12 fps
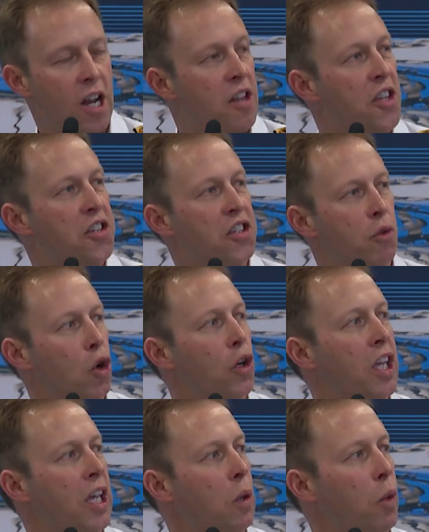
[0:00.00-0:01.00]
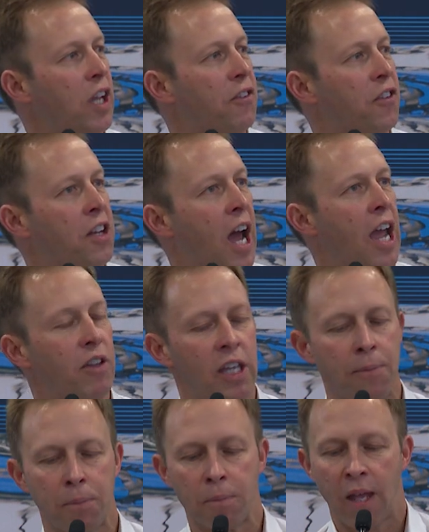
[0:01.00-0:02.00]
This is a real key week for
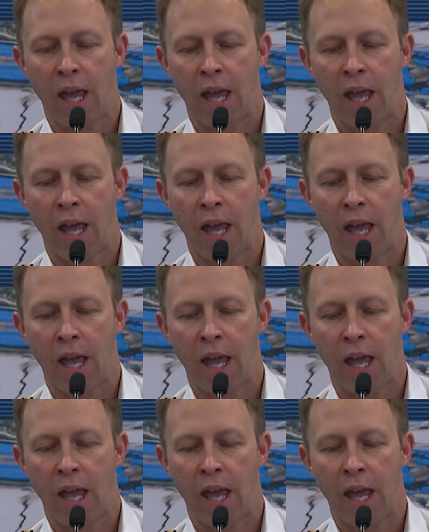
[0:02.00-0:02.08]
Navy,